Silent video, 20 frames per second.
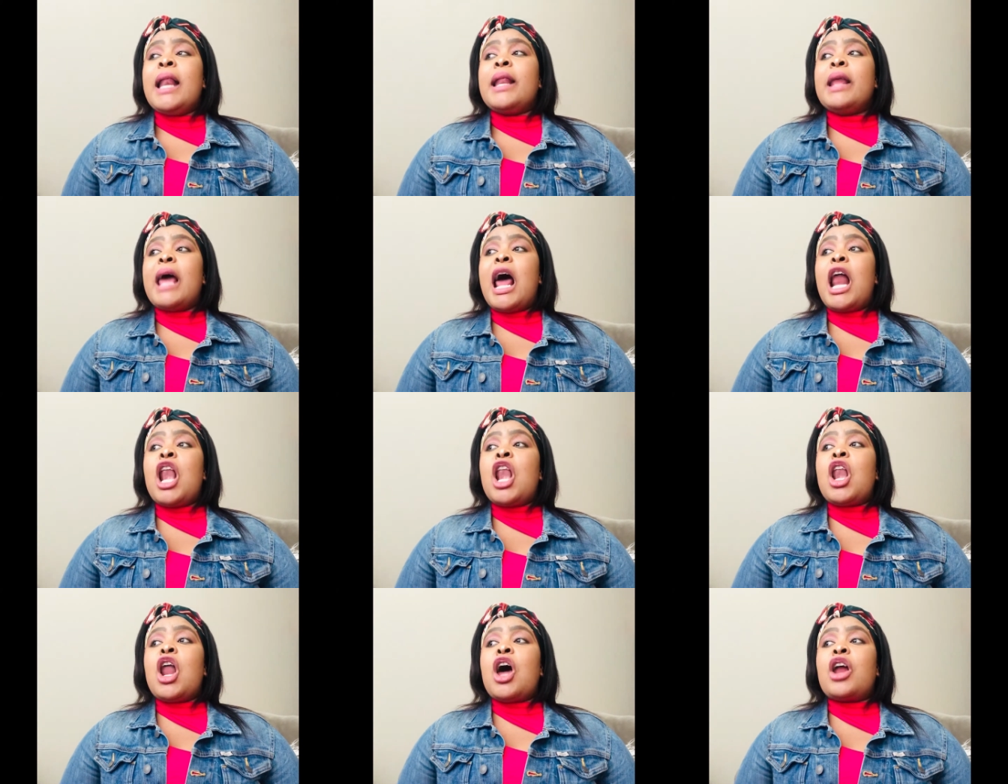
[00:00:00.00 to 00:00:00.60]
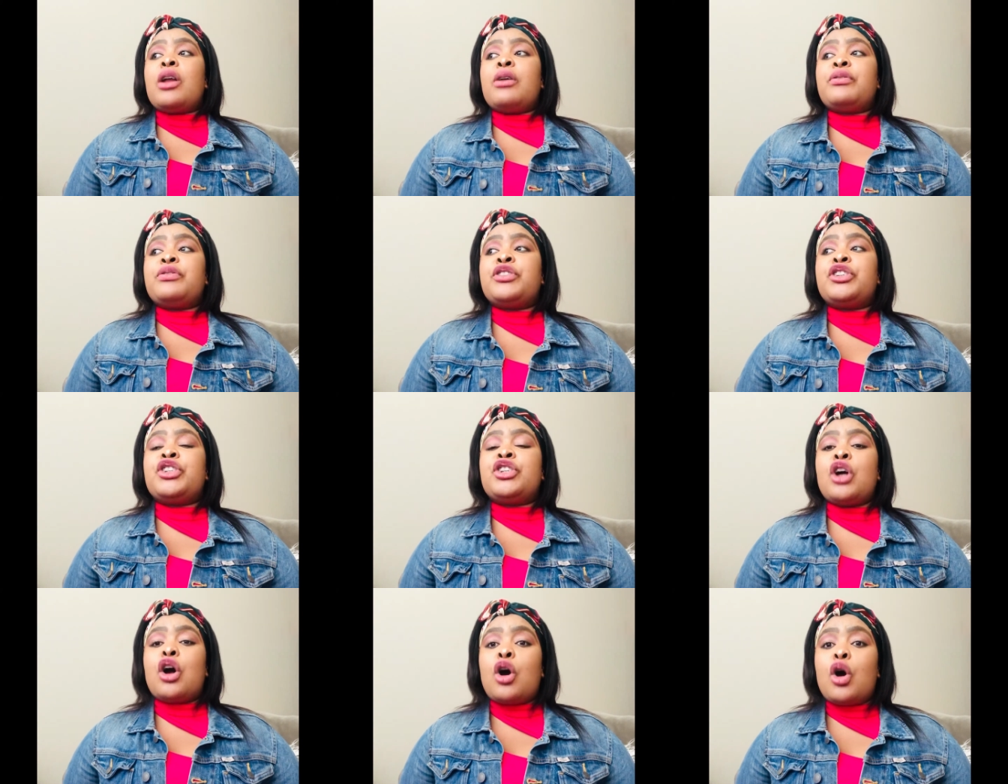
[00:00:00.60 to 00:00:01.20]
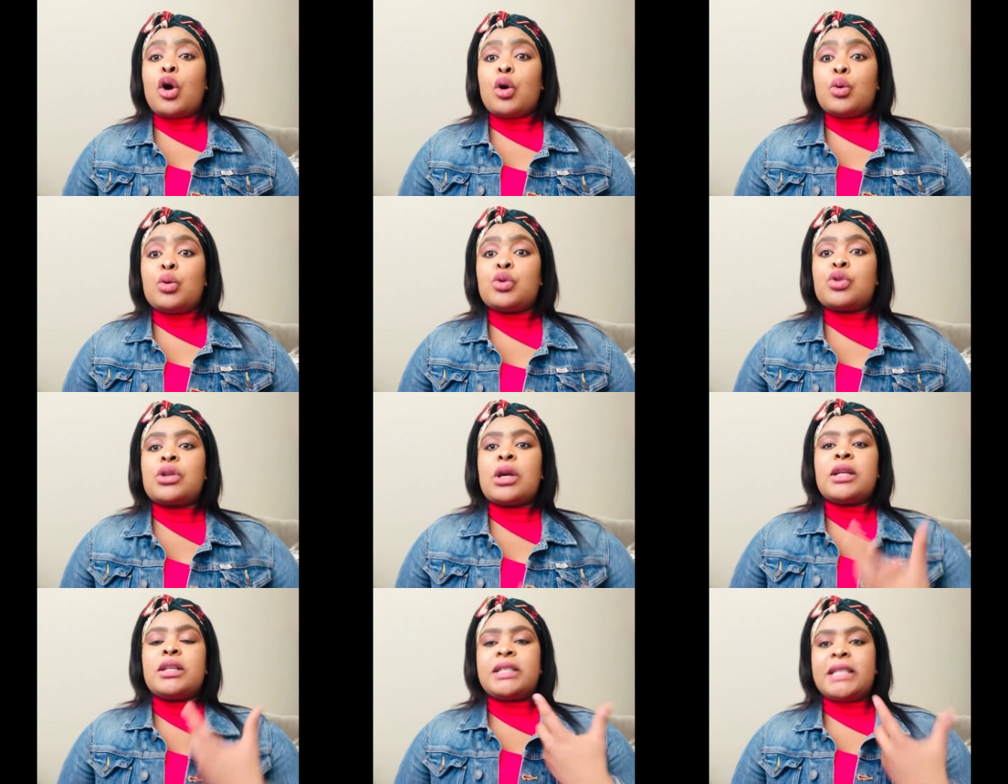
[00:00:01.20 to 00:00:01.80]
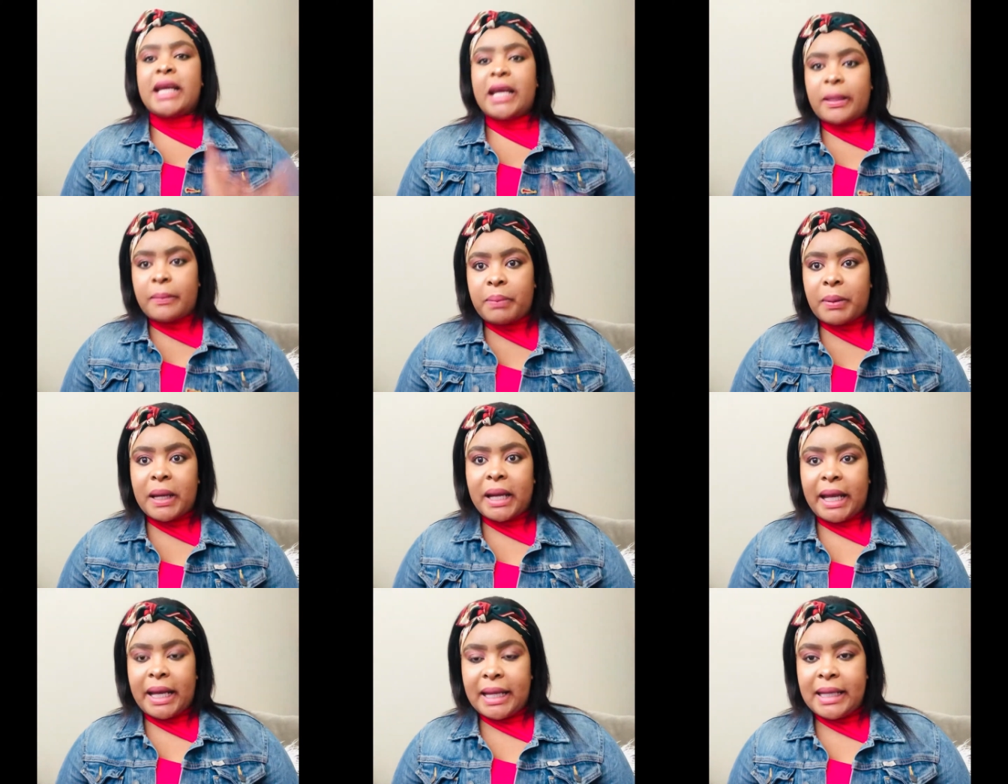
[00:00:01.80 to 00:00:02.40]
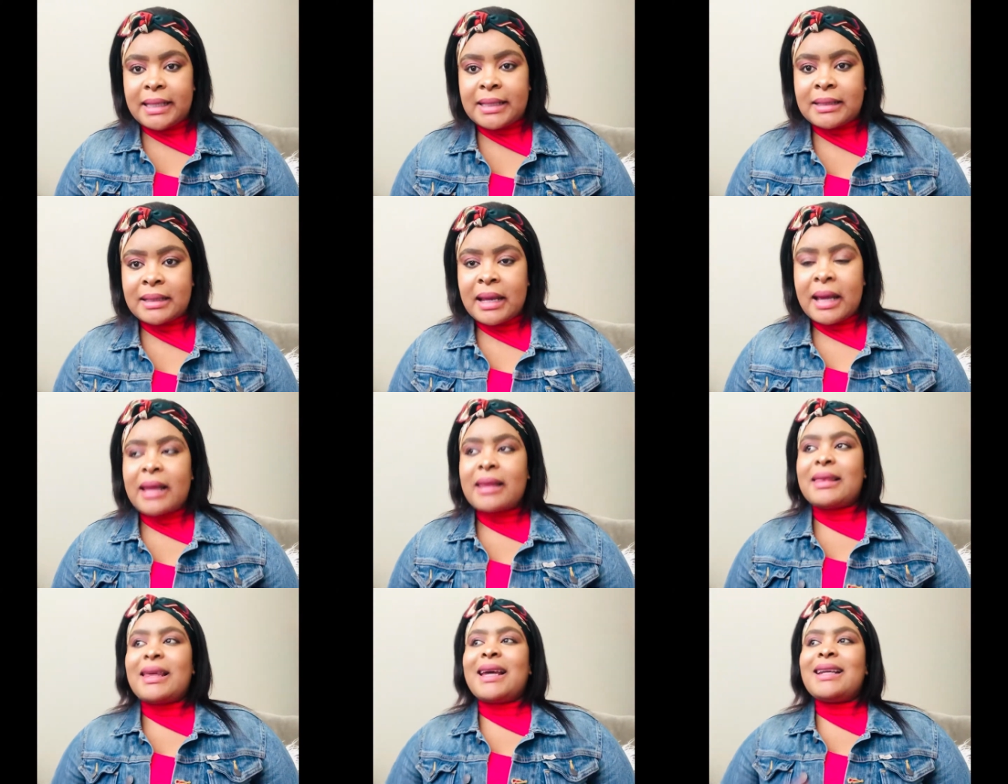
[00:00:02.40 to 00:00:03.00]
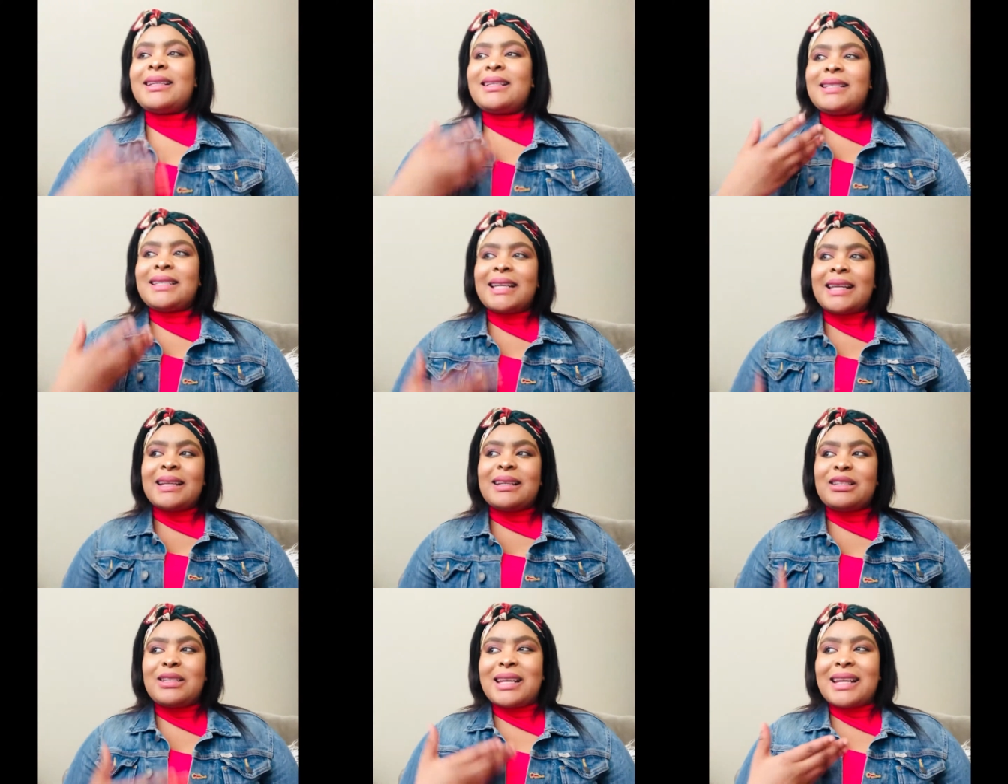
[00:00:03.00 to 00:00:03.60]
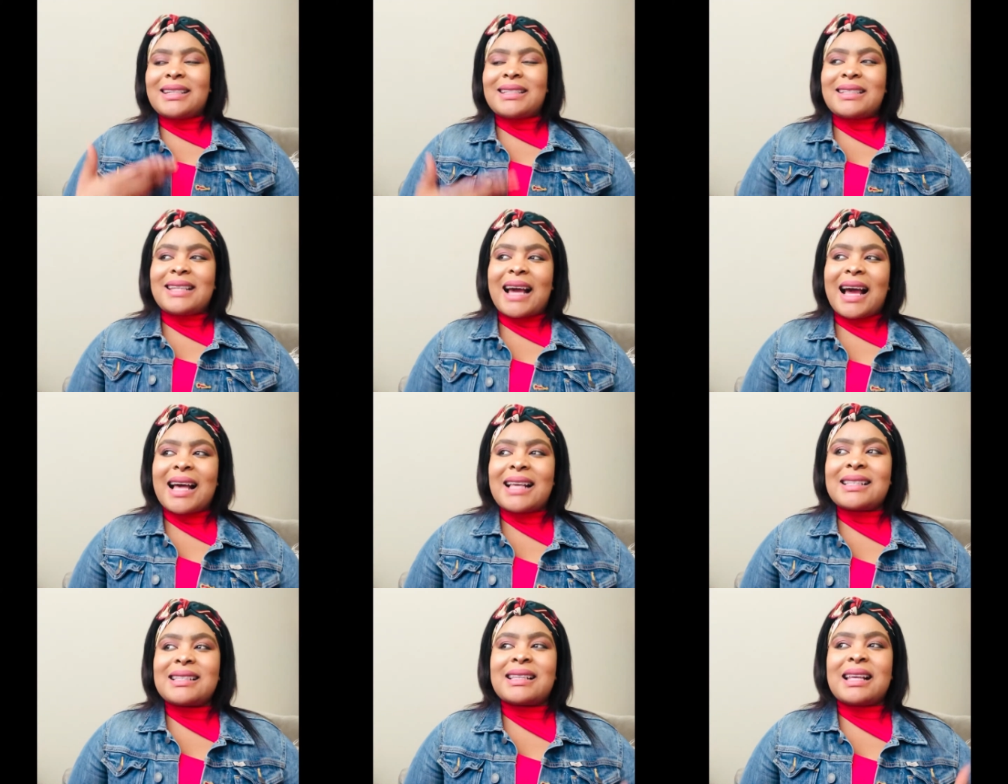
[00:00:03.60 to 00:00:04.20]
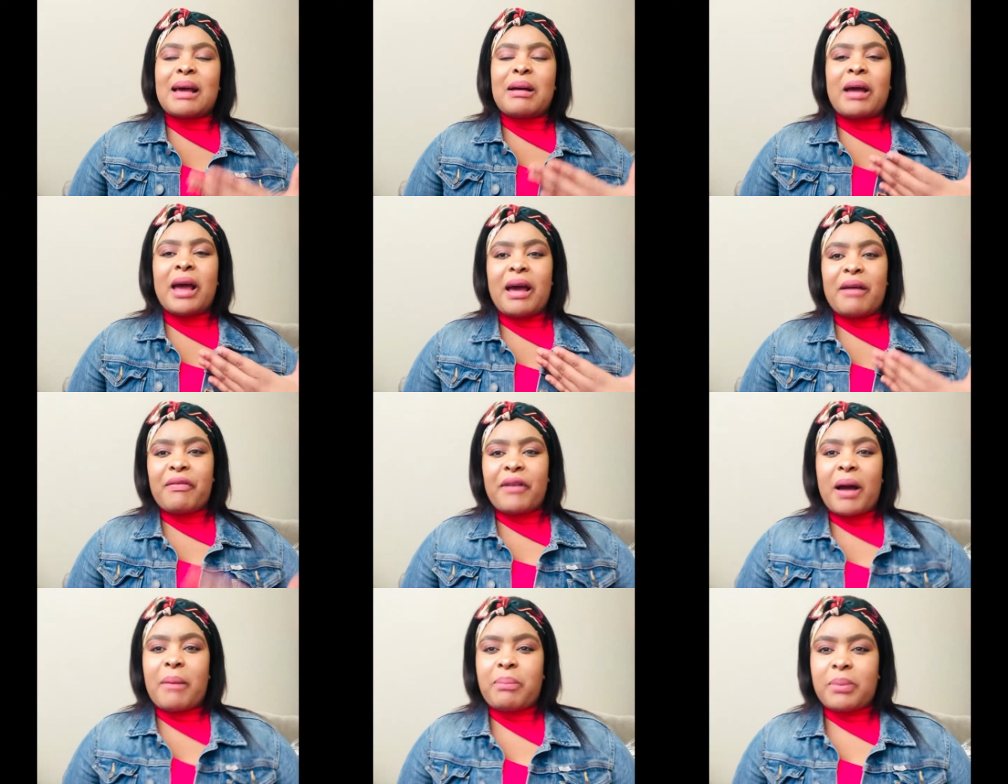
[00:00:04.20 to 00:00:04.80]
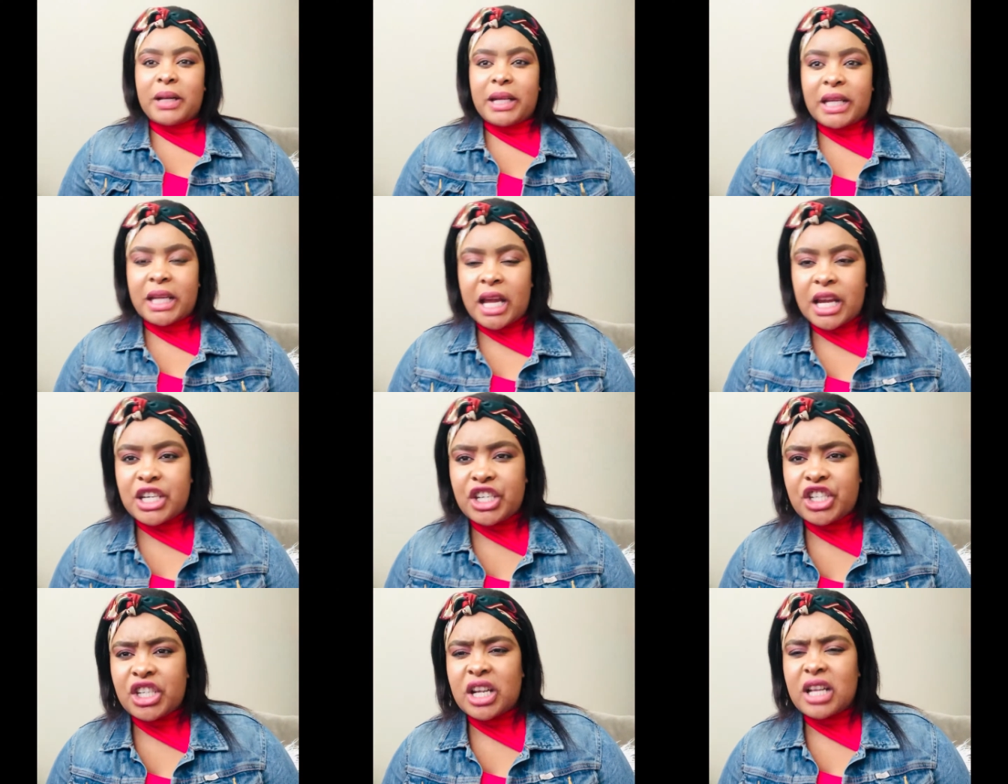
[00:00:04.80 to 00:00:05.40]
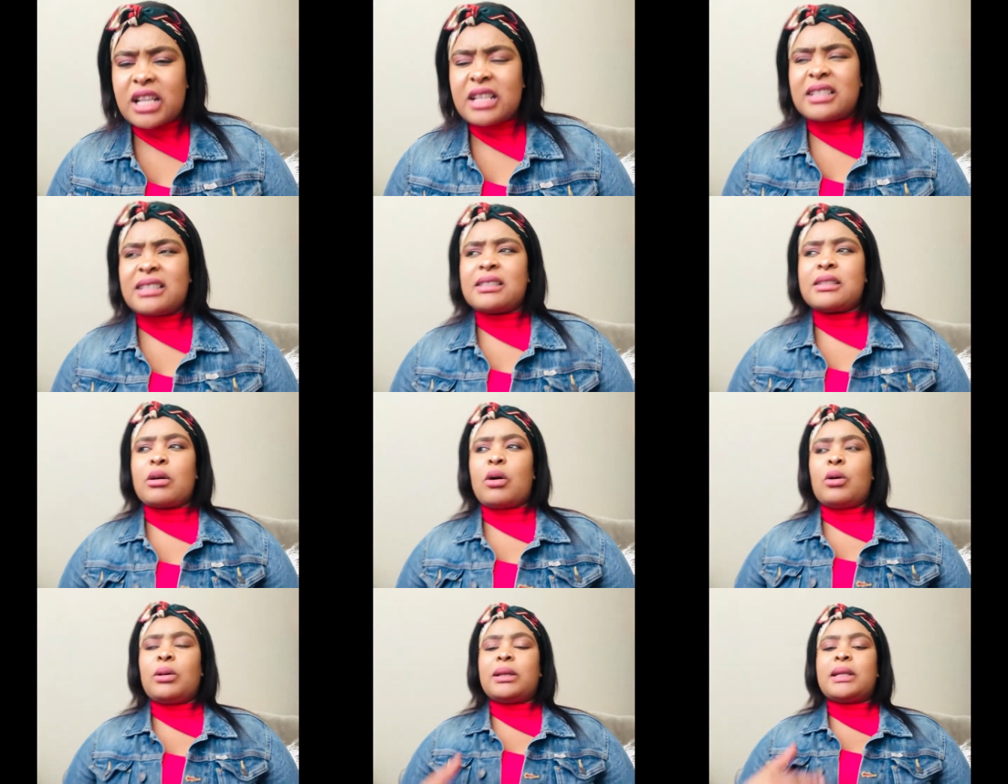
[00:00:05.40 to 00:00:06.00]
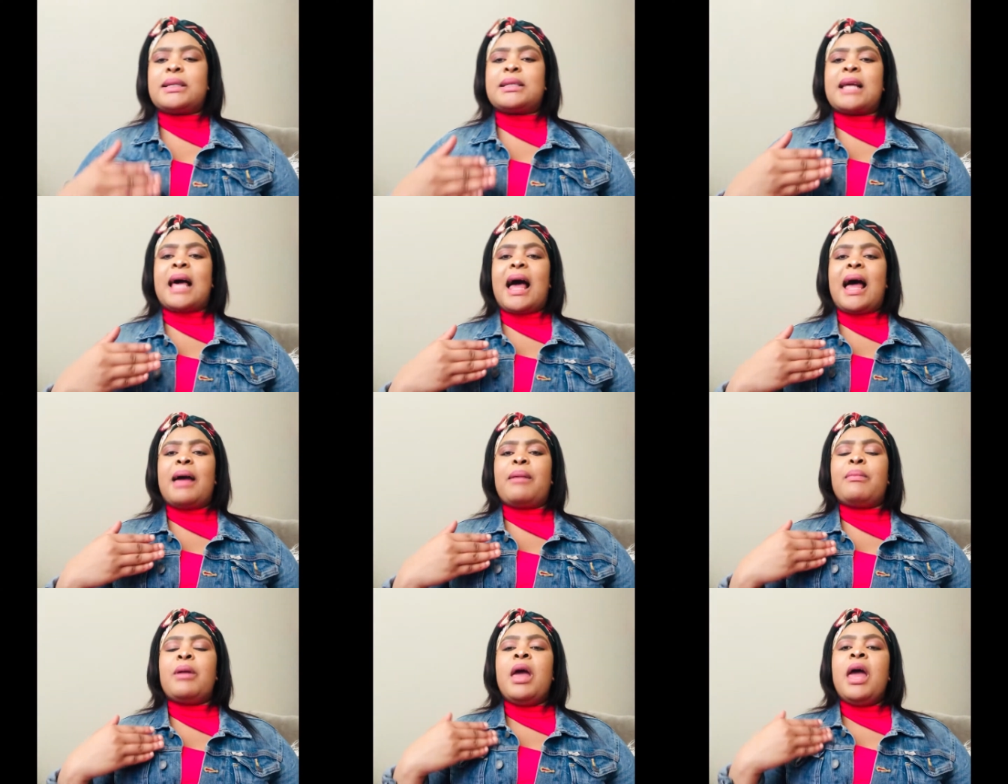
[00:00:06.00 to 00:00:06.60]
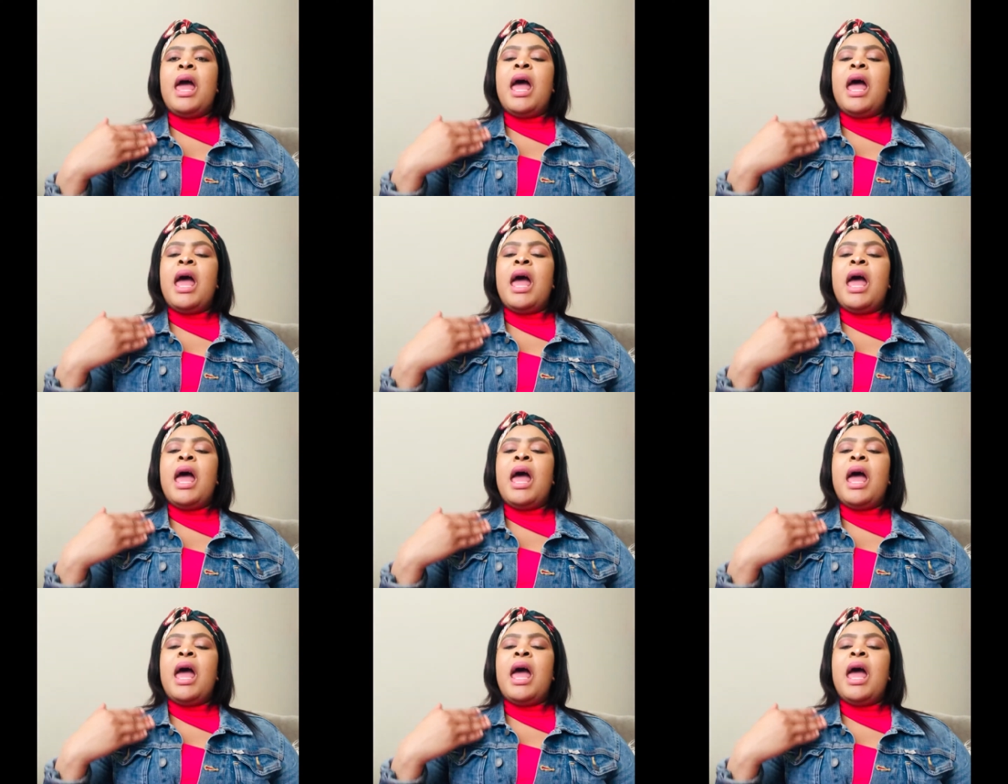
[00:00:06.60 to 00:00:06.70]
A lot of shows take place that does have applications all the time,